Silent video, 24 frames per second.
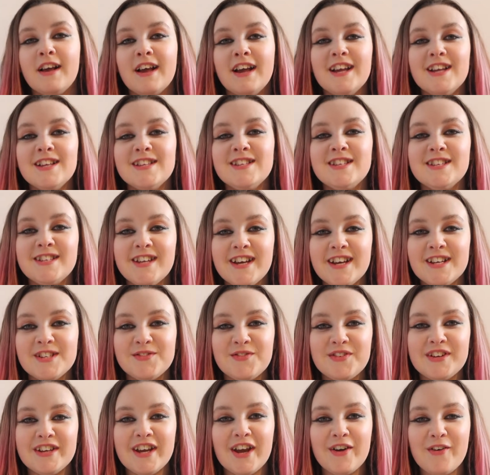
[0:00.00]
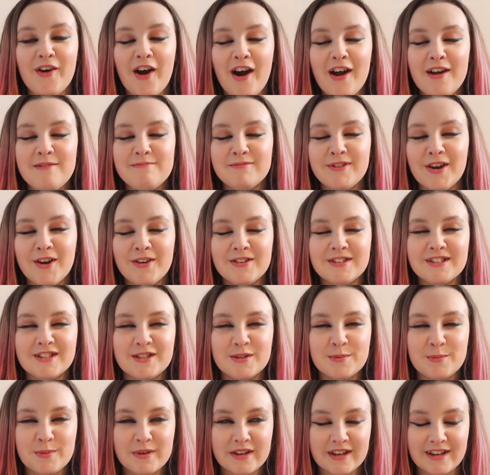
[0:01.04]
In today's video, I'm going to
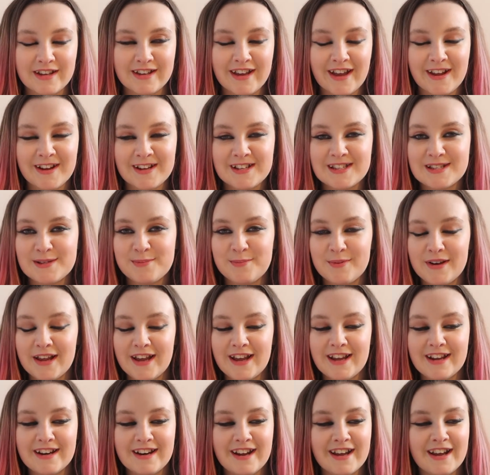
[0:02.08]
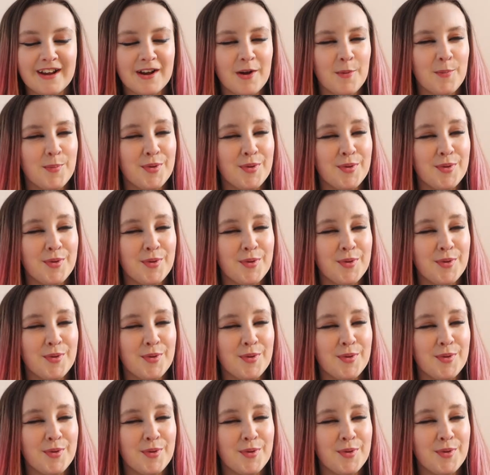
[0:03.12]
be explaining